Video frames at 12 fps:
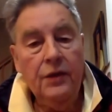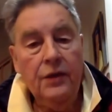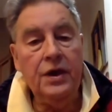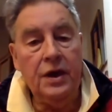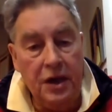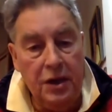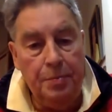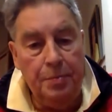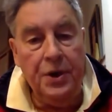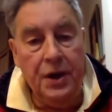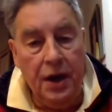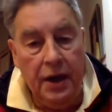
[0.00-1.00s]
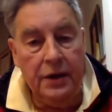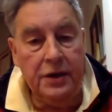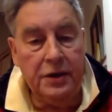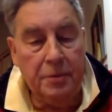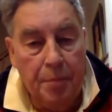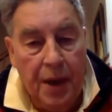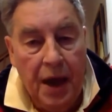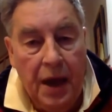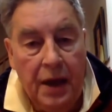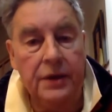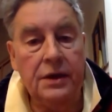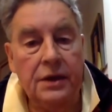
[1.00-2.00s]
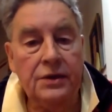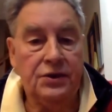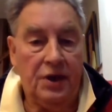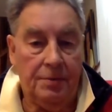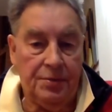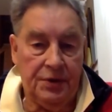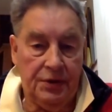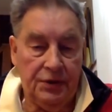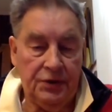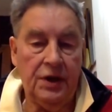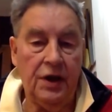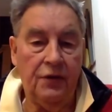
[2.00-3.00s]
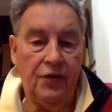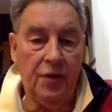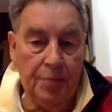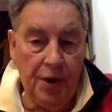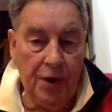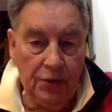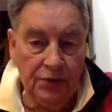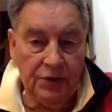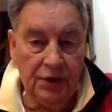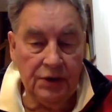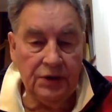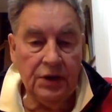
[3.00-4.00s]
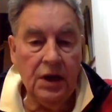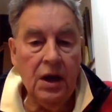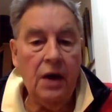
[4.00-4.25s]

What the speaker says: the EPA can ban a substance if it poses